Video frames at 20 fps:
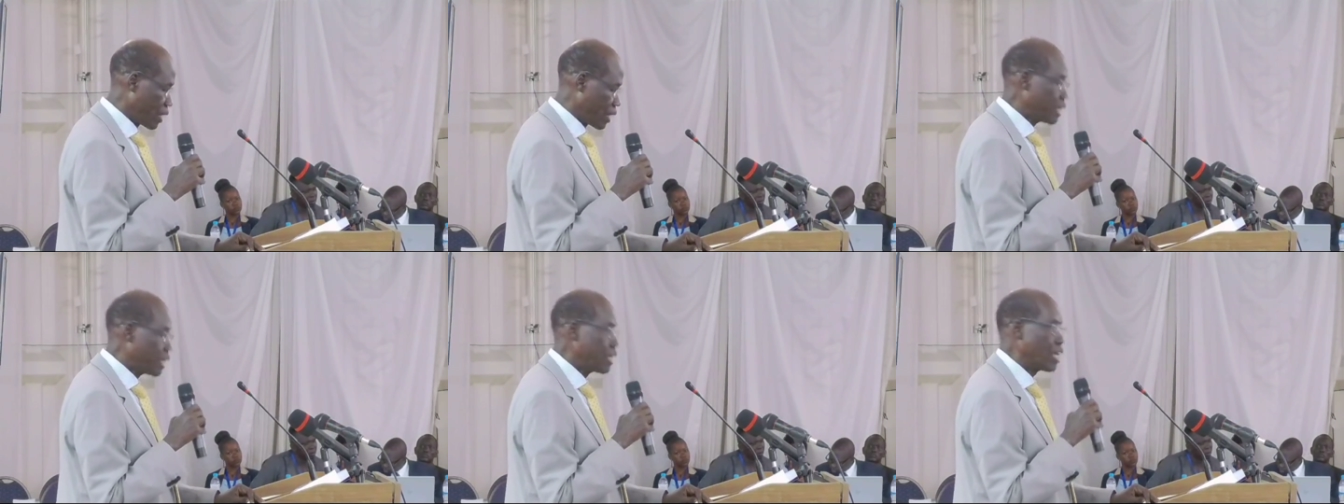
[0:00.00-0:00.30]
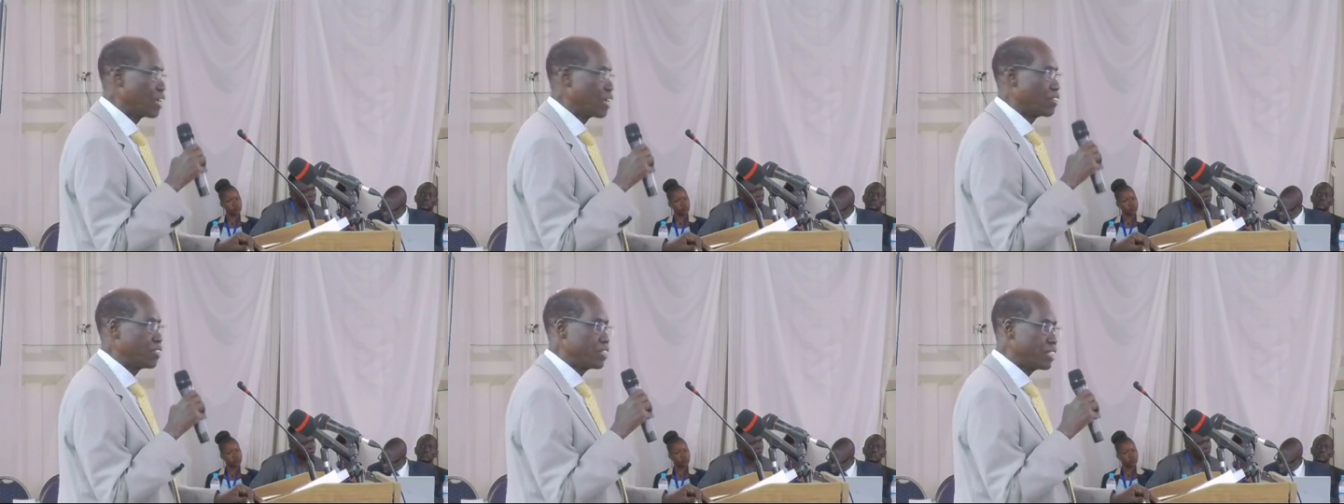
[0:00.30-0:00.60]
the
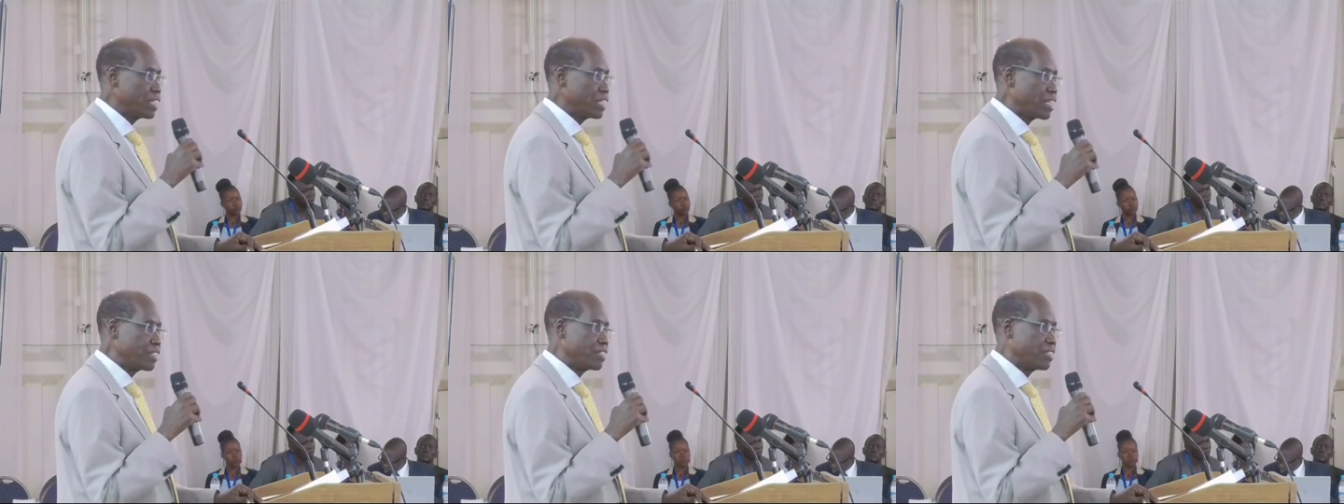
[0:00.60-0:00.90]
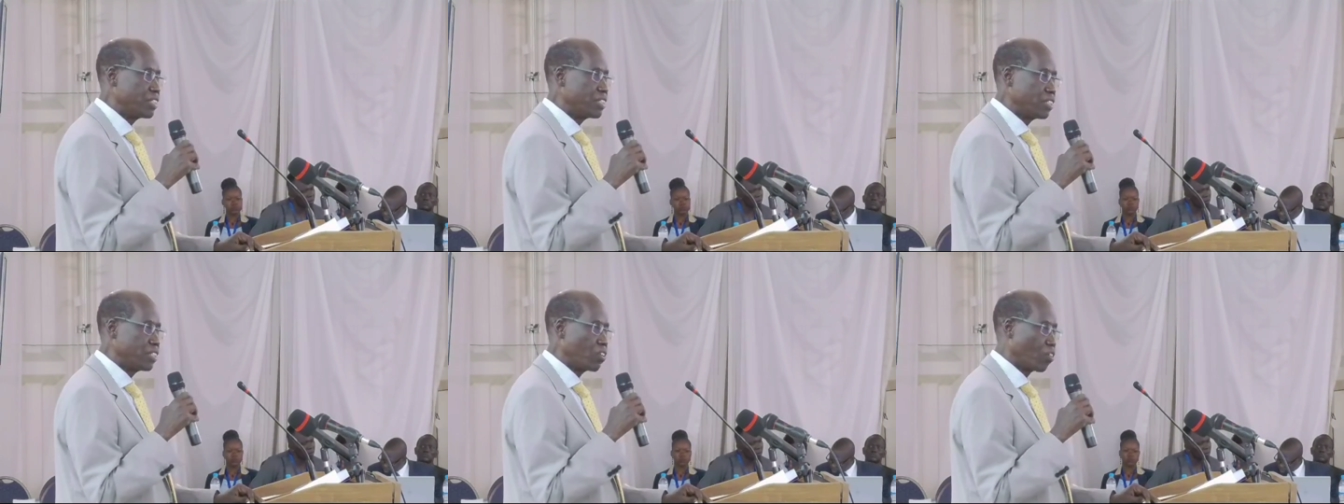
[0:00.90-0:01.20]

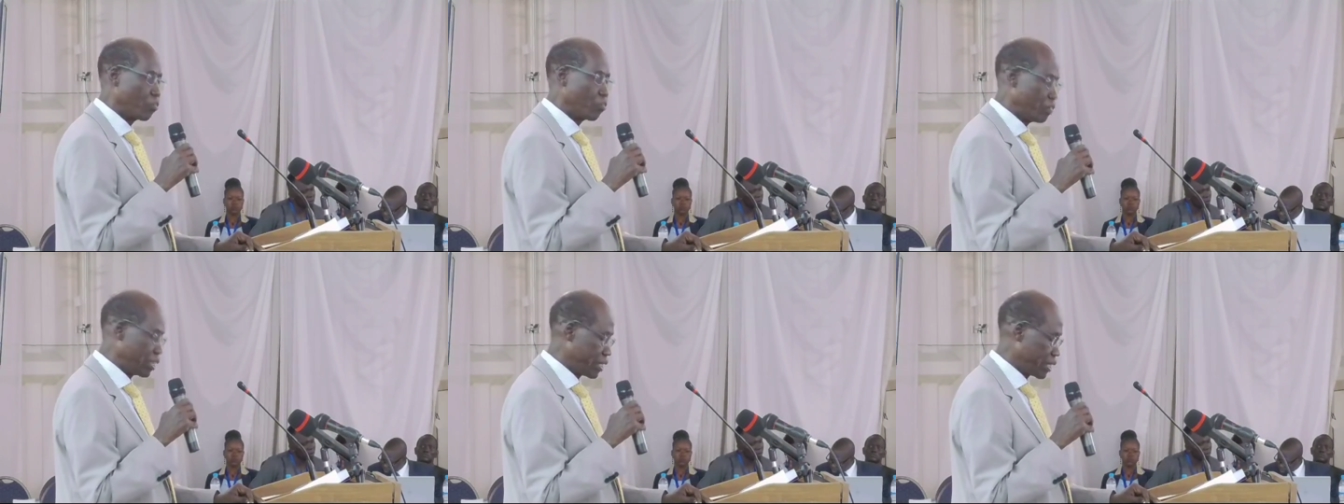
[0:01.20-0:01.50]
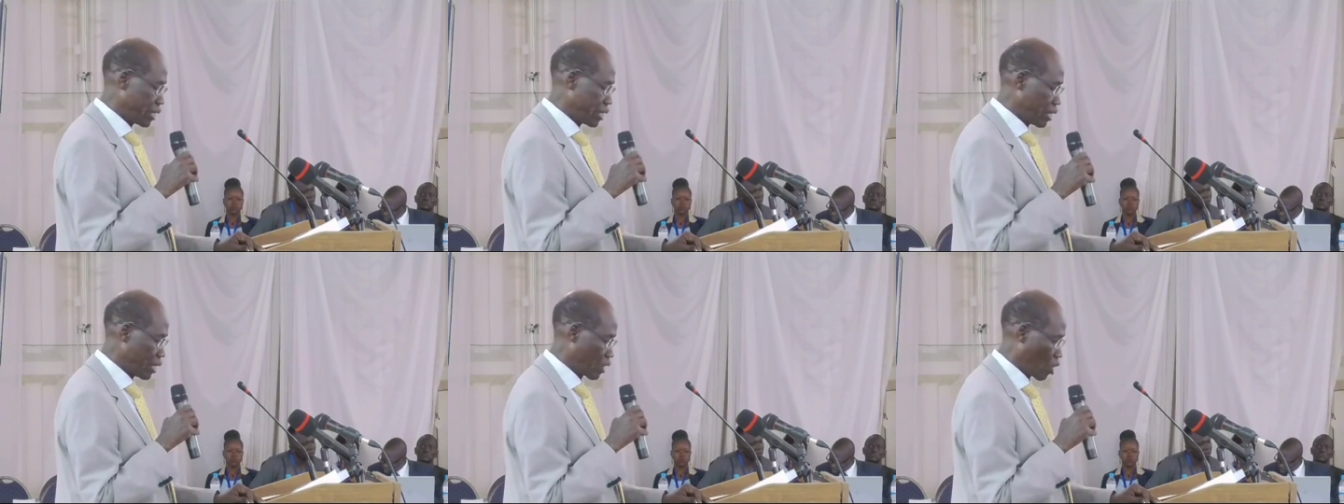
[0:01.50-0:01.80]
ascendancy of
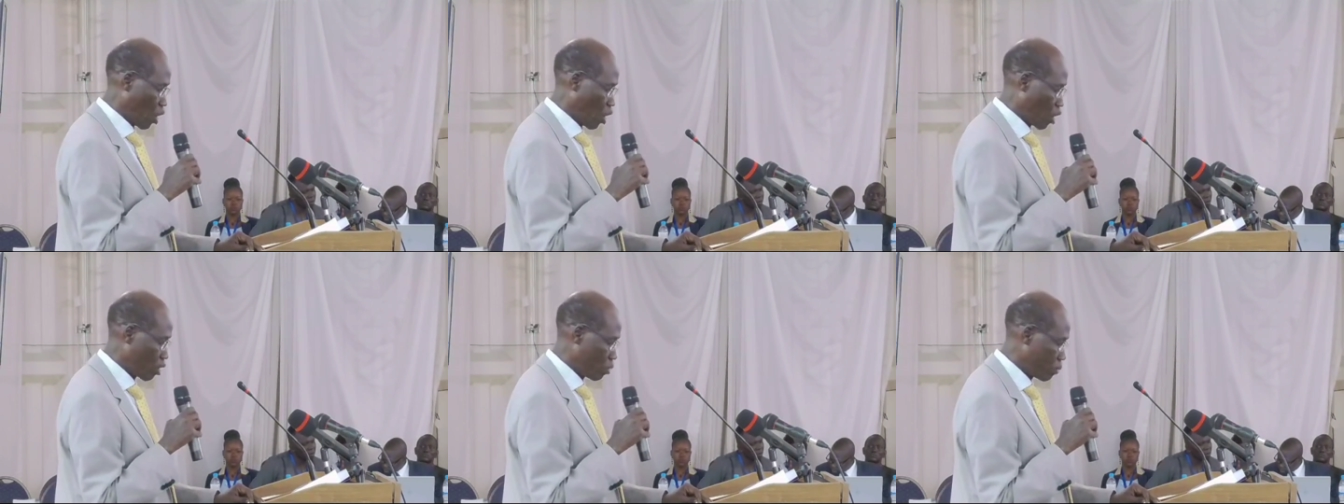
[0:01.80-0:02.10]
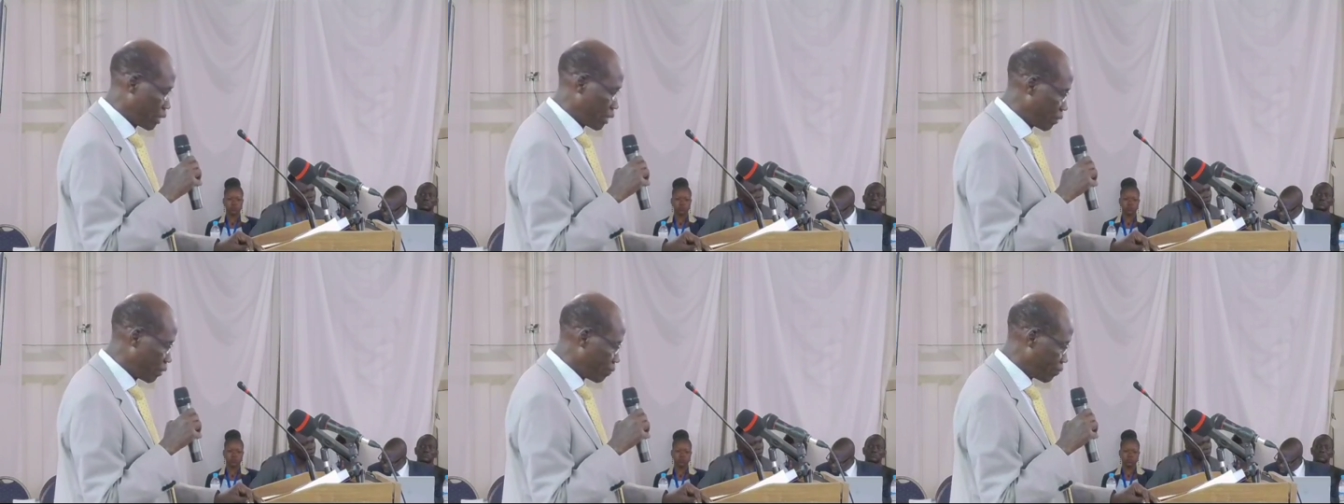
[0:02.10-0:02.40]
digital economy,